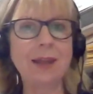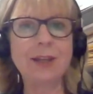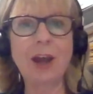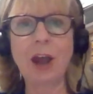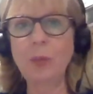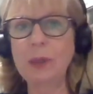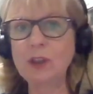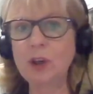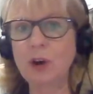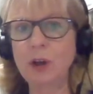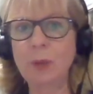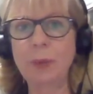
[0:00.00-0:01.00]
Now we
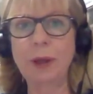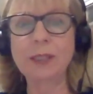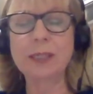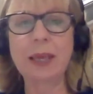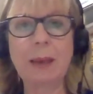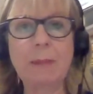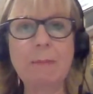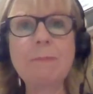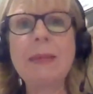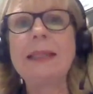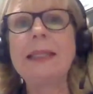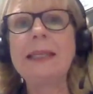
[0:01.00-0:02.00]
talk about
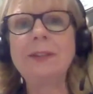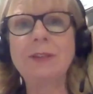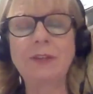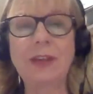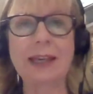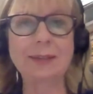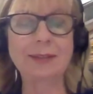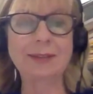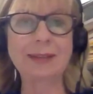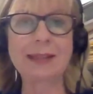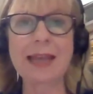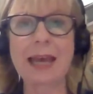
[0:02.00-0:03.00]
millions of cases.
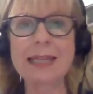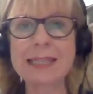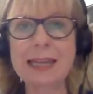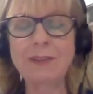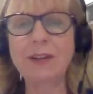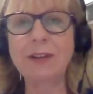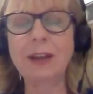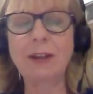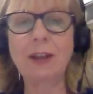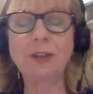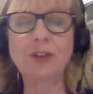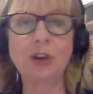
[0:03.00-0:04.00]
And even,
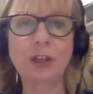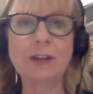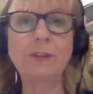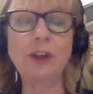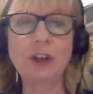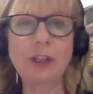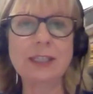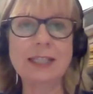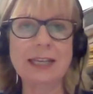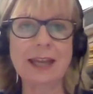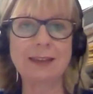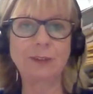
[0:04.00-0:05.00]
Jordan, if you look at
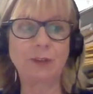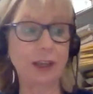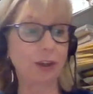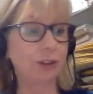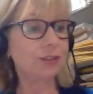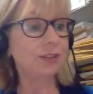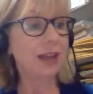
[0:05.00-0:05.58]
today's figures,